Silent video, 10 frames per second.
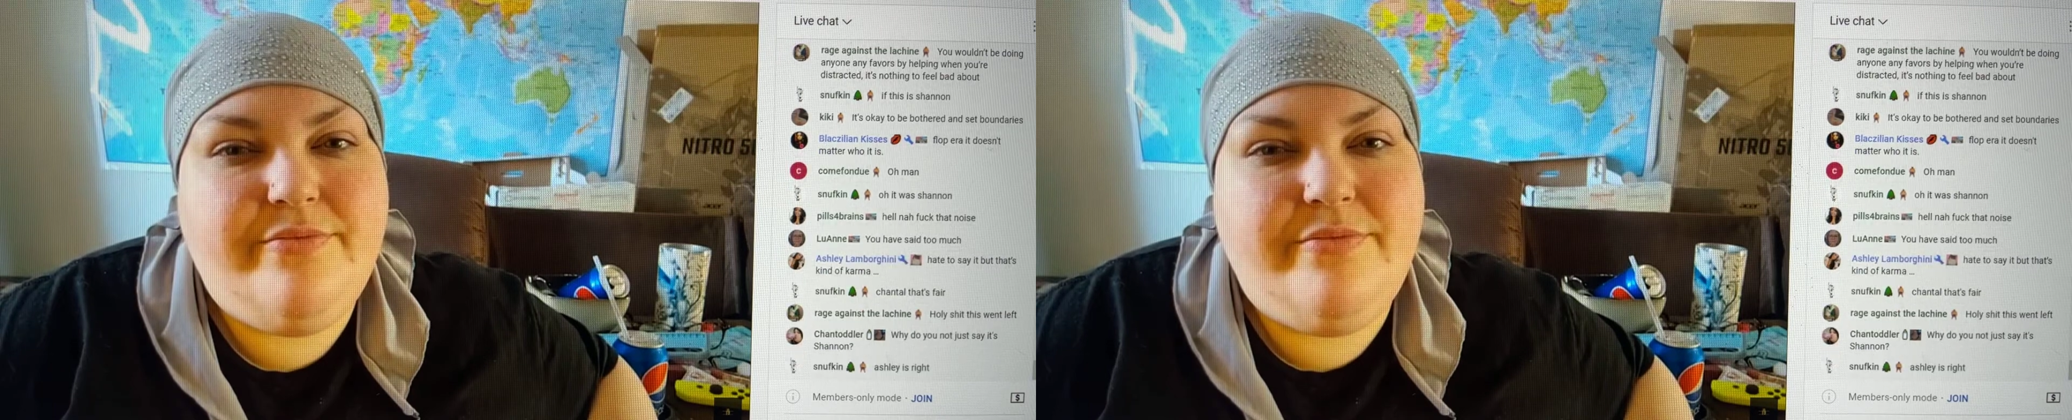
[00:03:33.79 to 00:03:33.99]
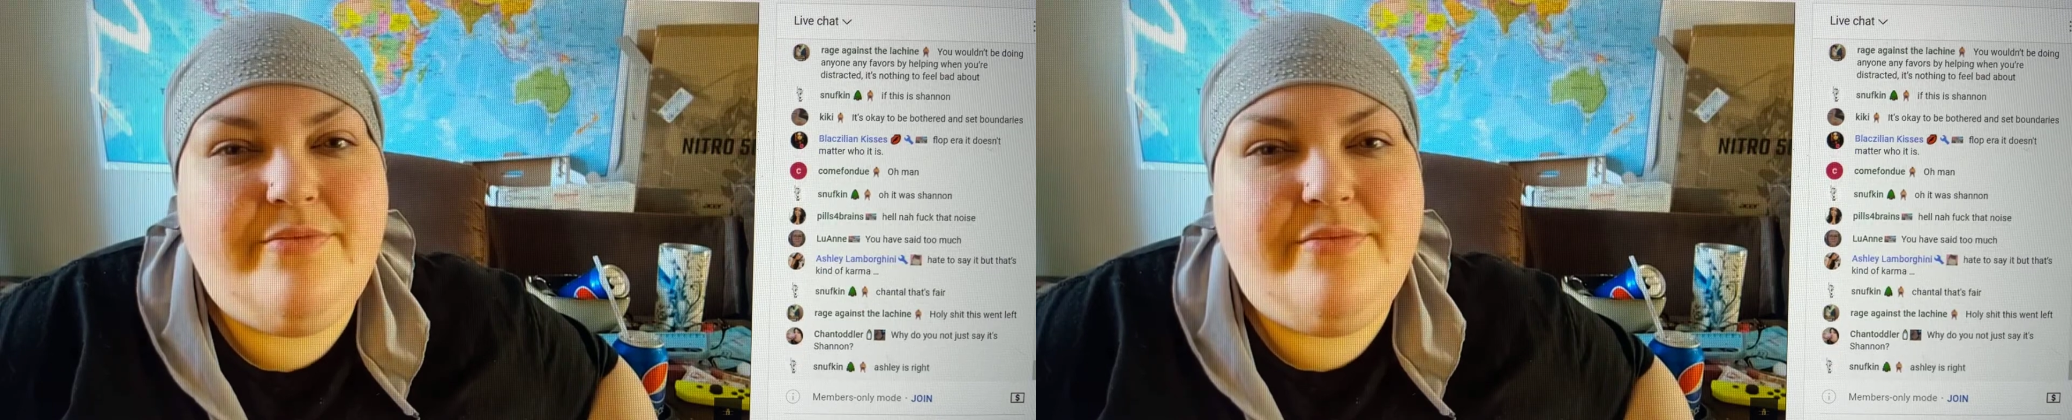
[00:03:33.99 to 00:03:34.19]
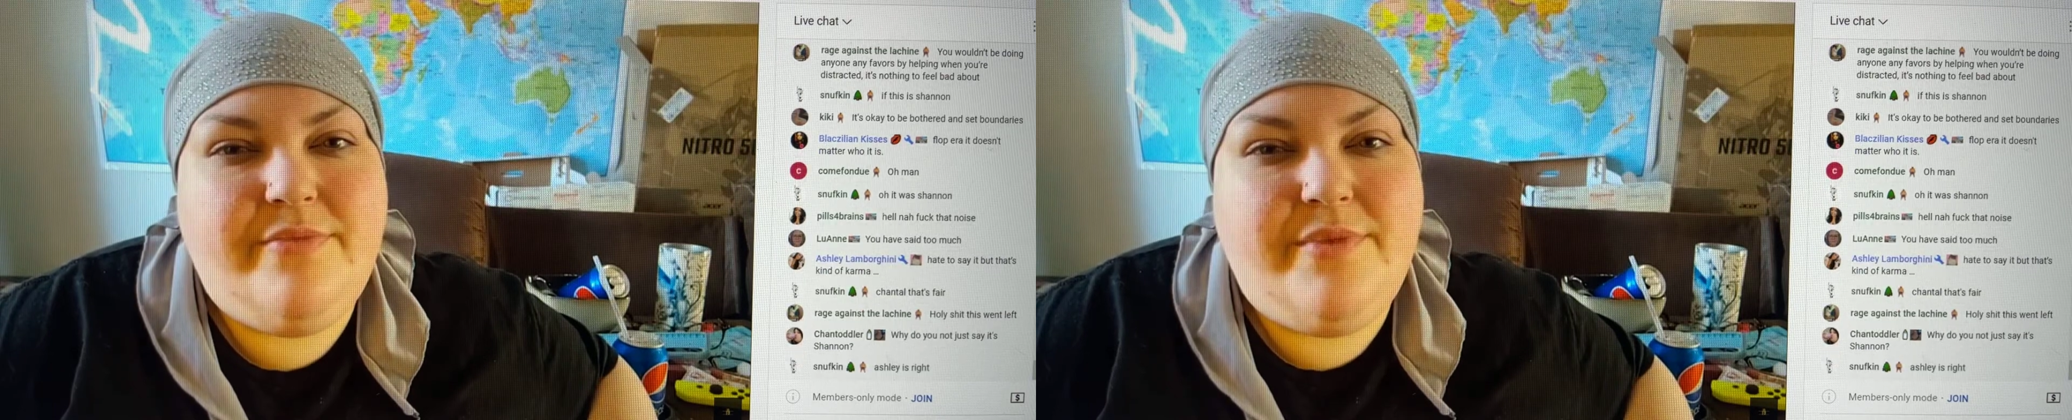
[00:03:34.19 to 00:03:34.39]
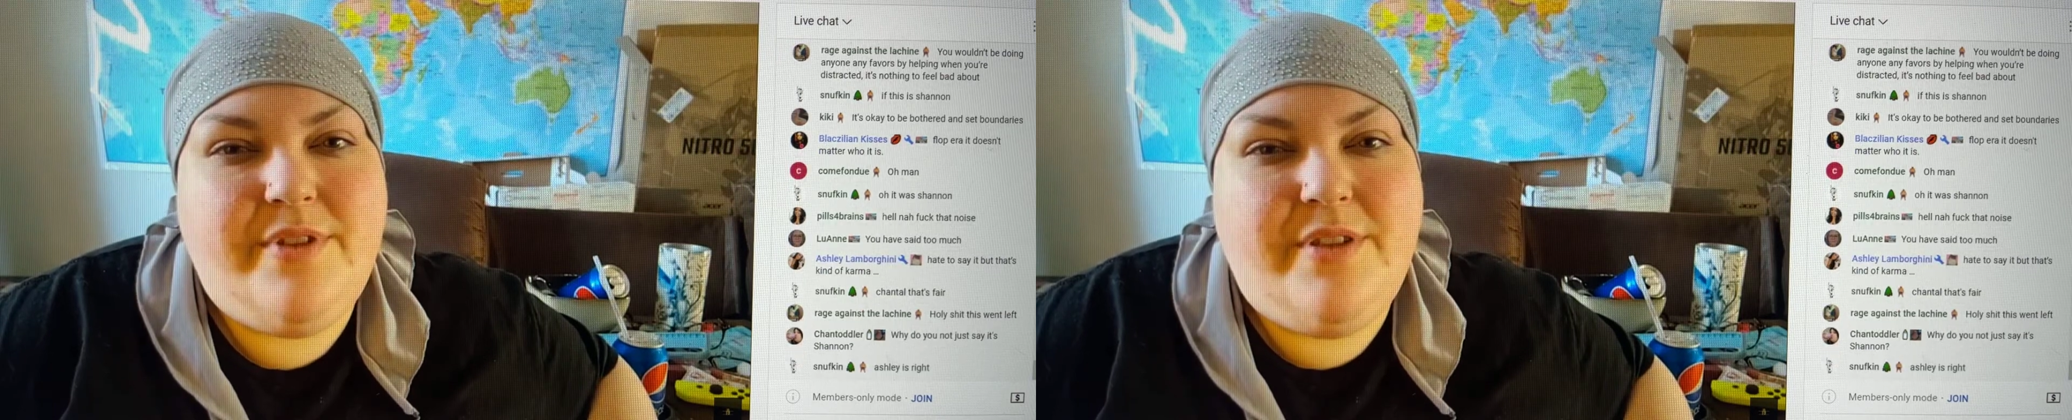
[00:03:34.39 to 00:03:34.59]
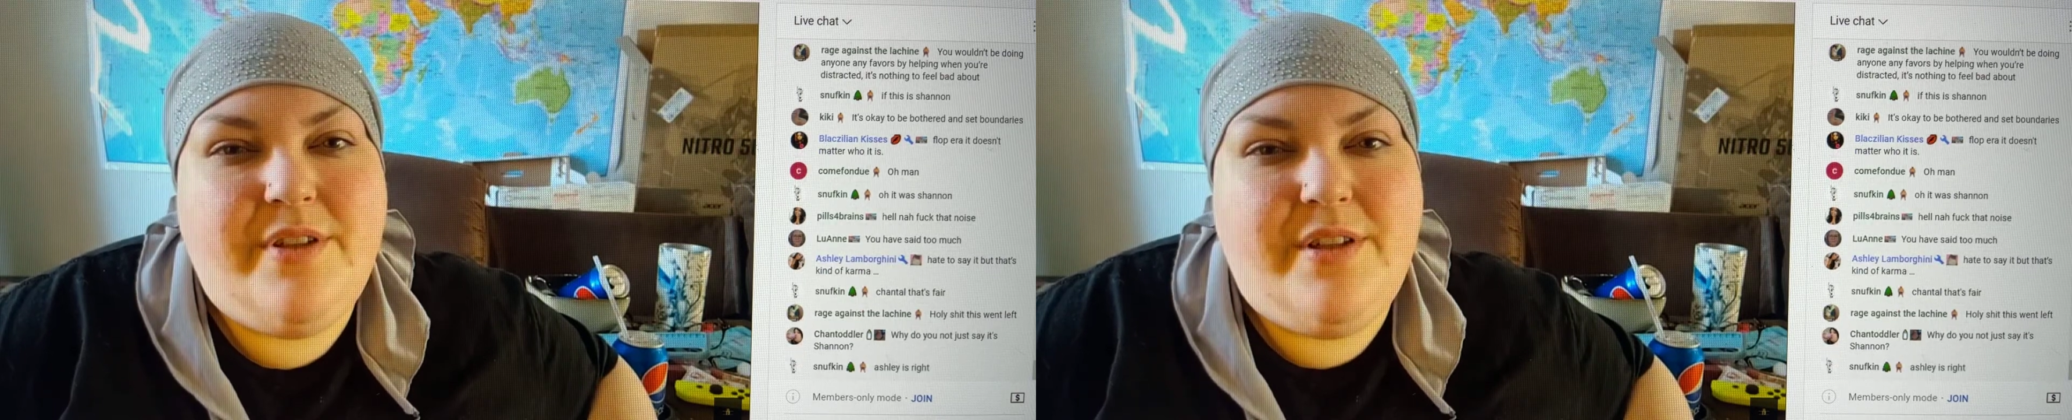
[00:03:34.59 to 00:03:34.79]
So
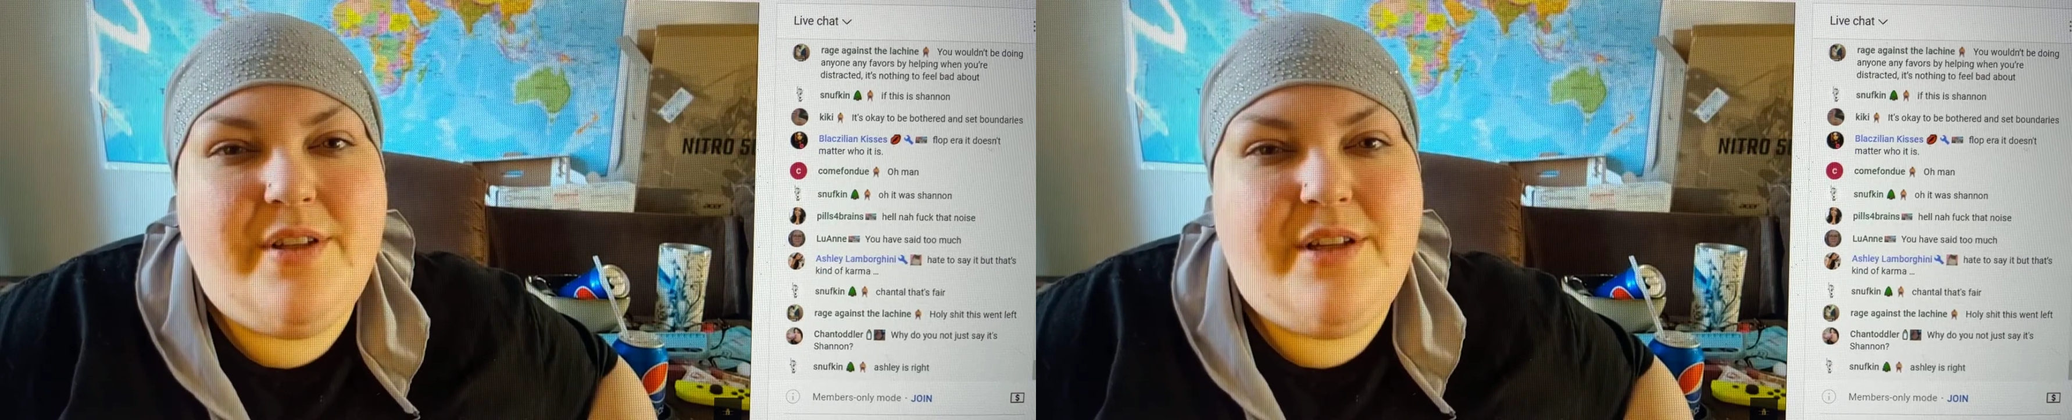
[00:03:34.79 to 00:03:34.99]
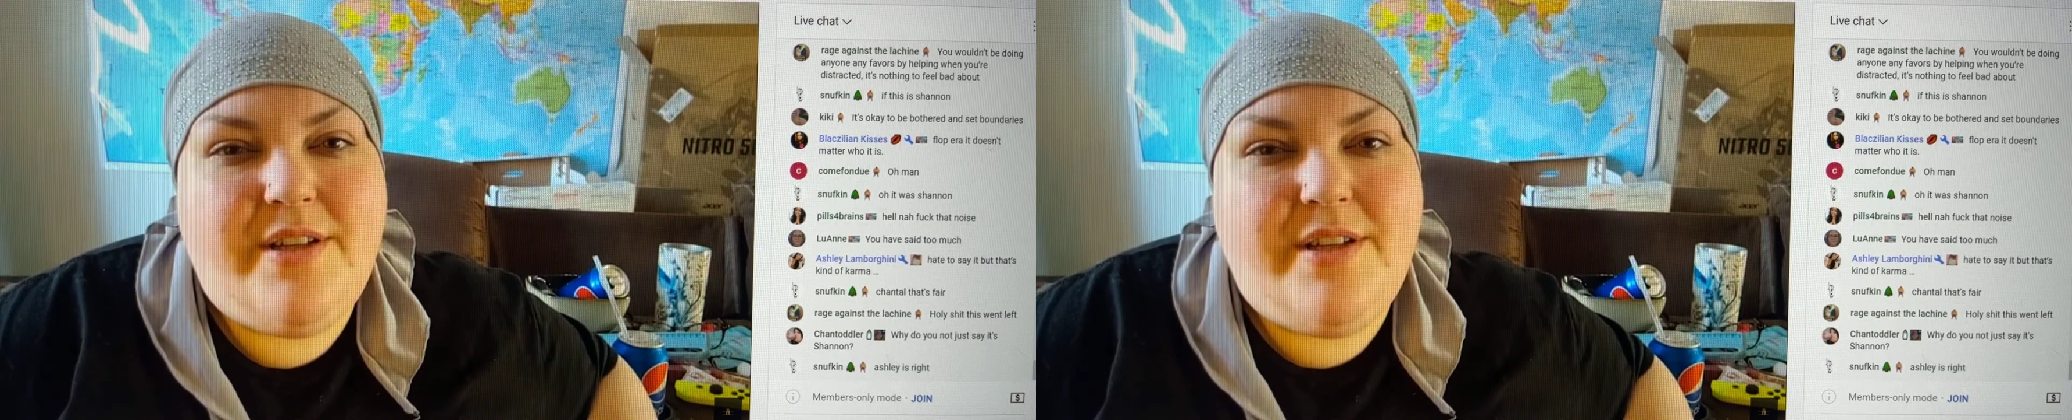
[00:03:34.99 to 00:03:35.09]
I take back